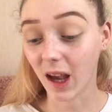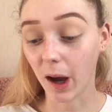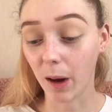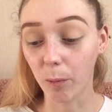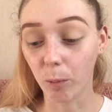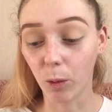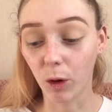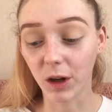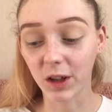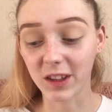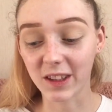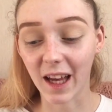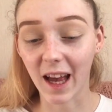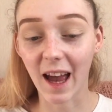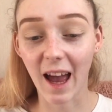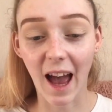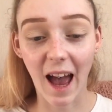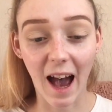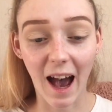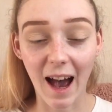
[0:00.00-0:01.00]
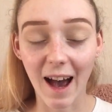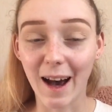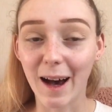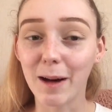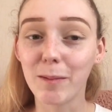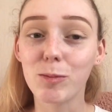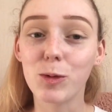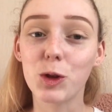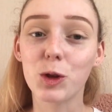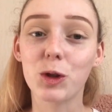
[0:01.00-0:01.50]
it works.
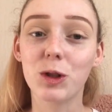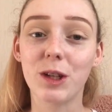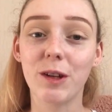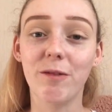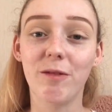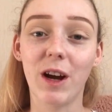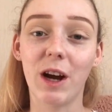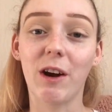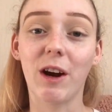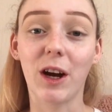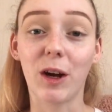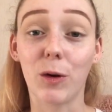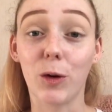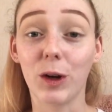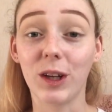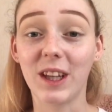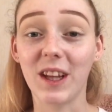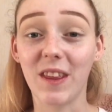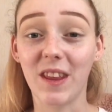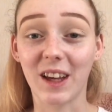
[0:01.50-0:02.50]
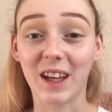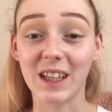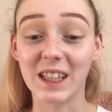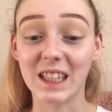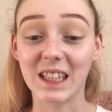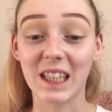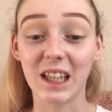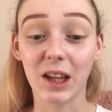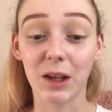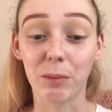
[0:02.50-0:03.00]
I'm just very annoyed at the
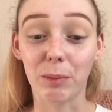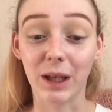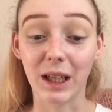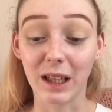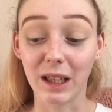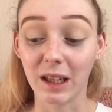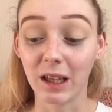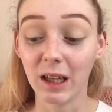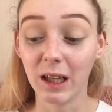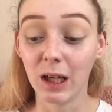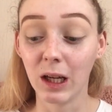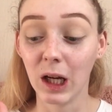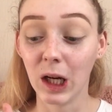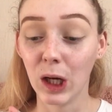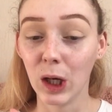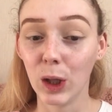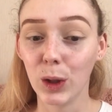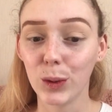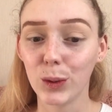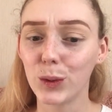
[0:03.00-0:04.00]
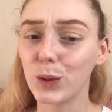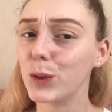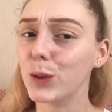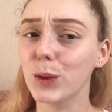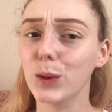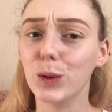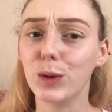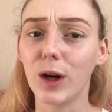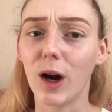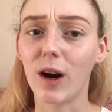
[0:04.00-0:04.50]
concealer being
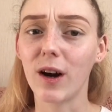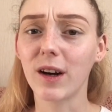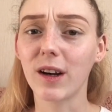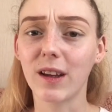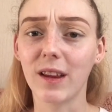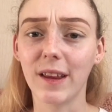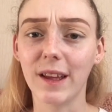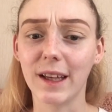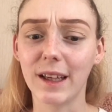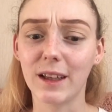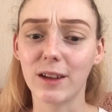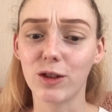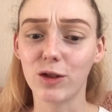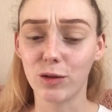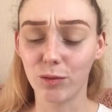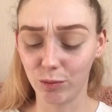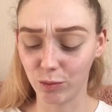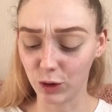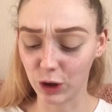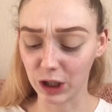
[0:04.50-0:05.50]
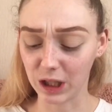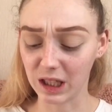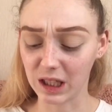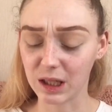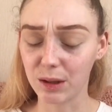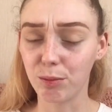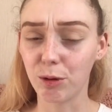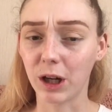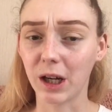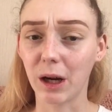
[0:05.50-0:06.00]
too dark. Like, she
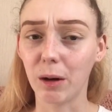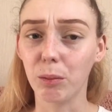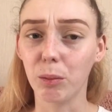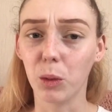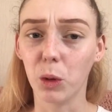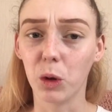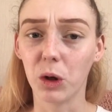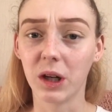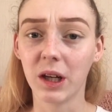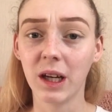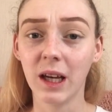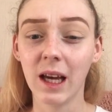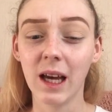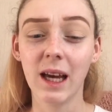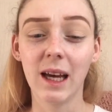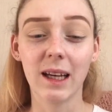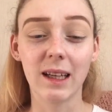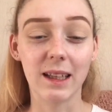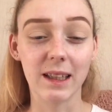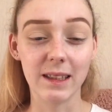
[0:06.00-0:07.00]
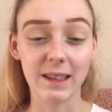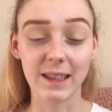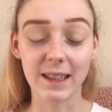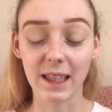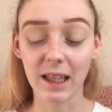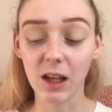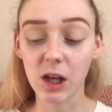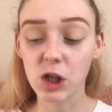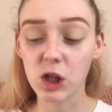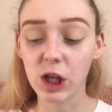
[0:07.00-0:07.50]
needs to bring out more
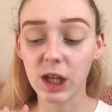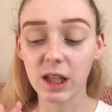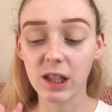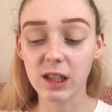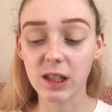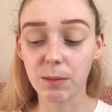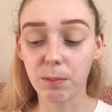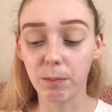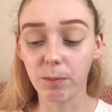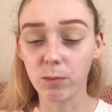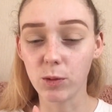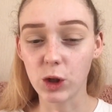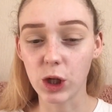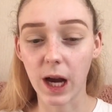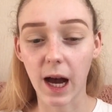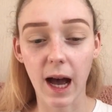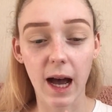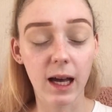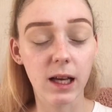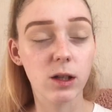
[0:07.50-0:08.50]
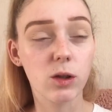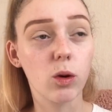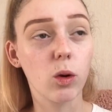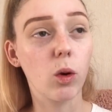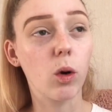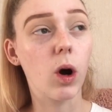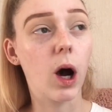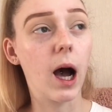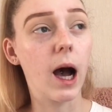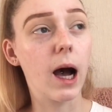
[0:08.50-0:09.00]
concealer shades. She has
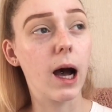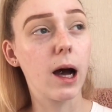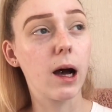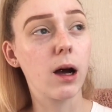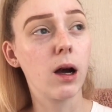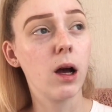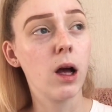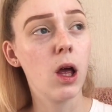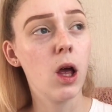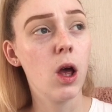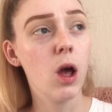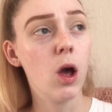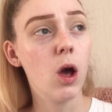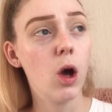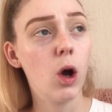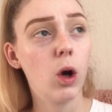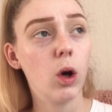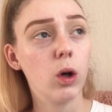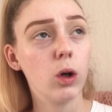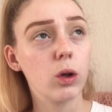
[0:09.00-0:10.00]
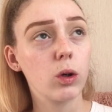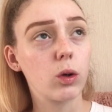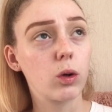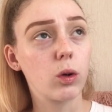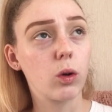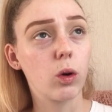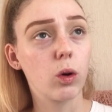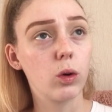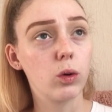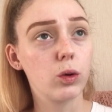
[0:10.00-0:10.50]
got a
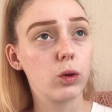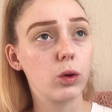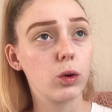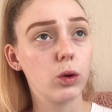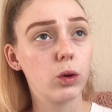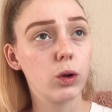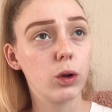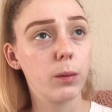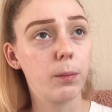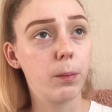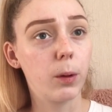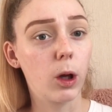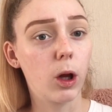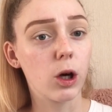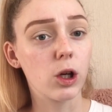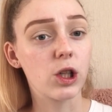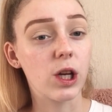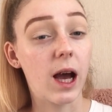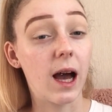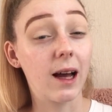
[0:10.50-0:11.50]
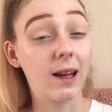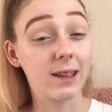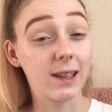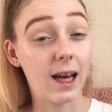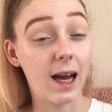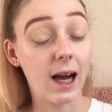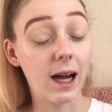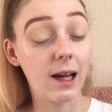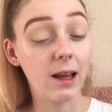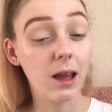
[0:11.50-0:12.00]
contour, blush and
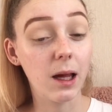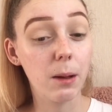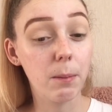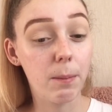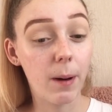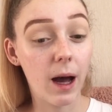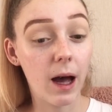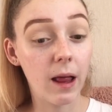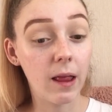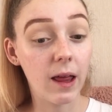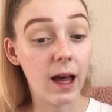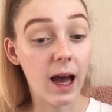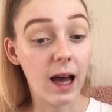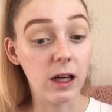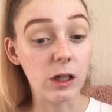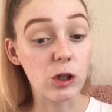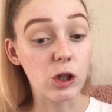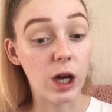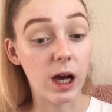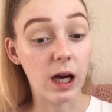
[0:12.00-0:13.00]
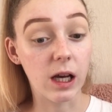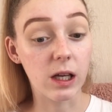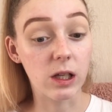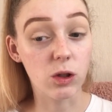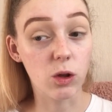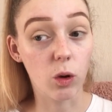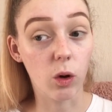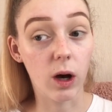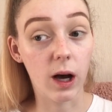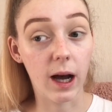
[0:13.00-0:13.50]
highlight palette, and she
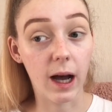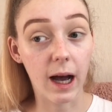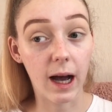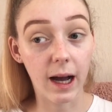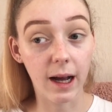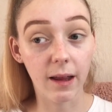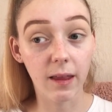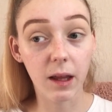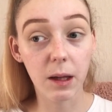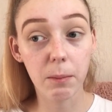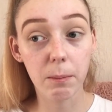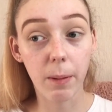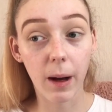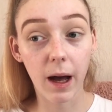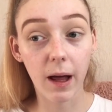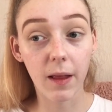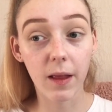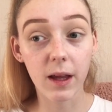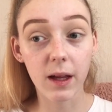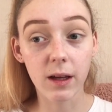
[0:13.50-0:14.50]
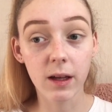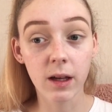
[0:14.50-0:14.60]
has got a highlighting palette.